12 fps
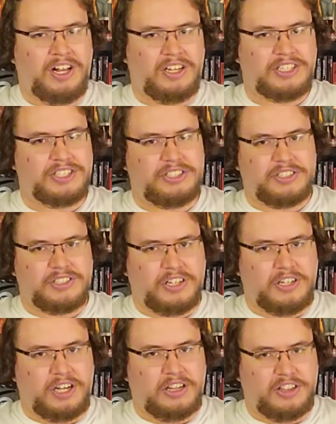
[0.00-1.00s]
because there's a,
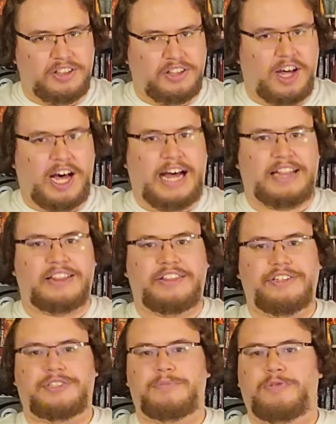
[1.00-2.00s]
a
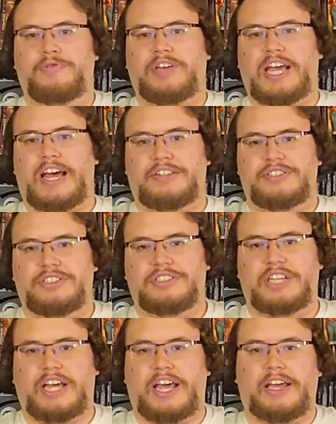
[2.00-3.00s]
lot this movie has to
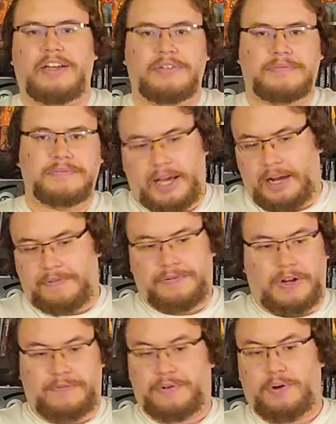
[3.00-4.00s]
say, and
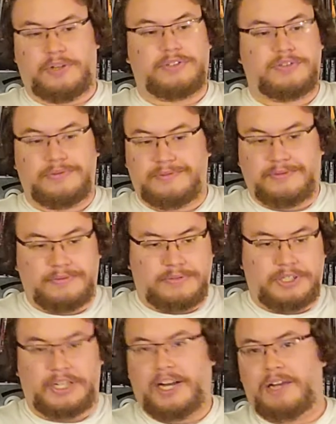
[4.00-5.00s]
of, of course
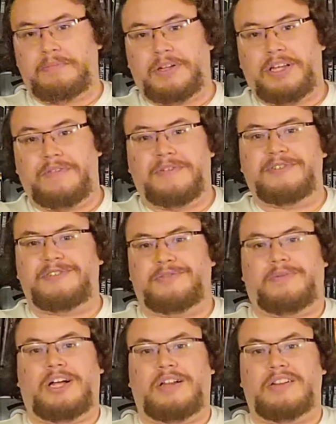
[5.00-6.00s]
to non-believers as
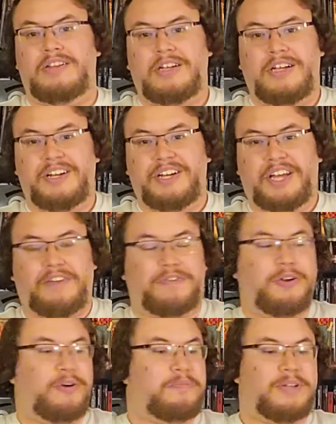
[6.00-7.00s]
well. If
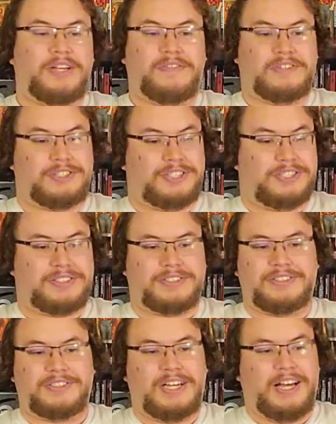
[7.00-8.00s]
you don't believe in
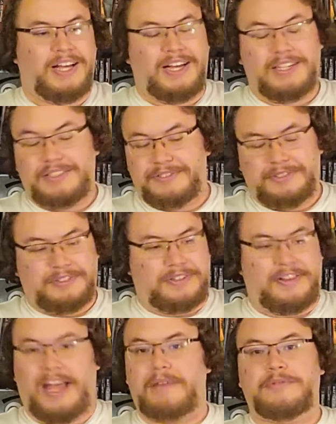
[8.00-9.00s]
Jesus,
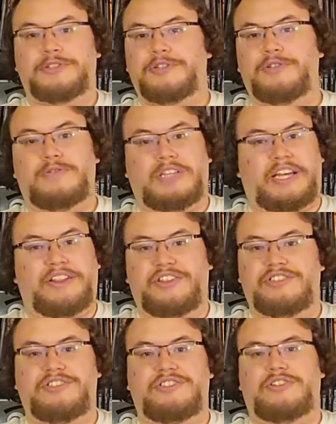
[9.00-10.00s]
absolutely,
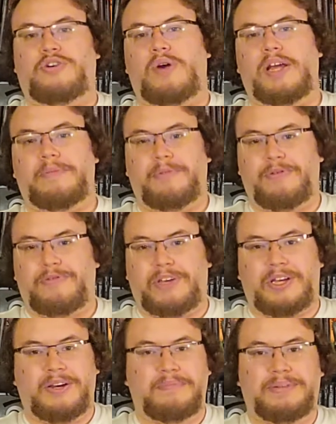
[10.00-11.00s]
this is a great
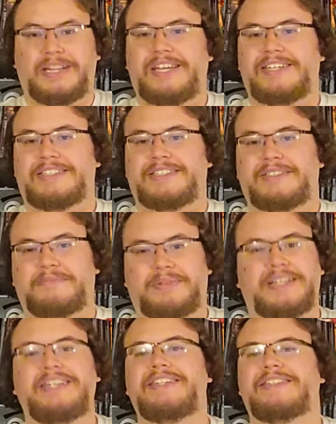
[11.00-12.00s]
movie. Please,
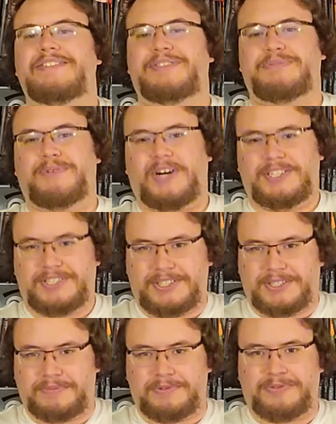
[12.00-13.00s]
please watch
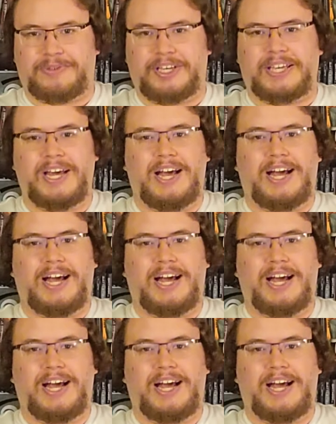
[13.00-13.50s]
this movie.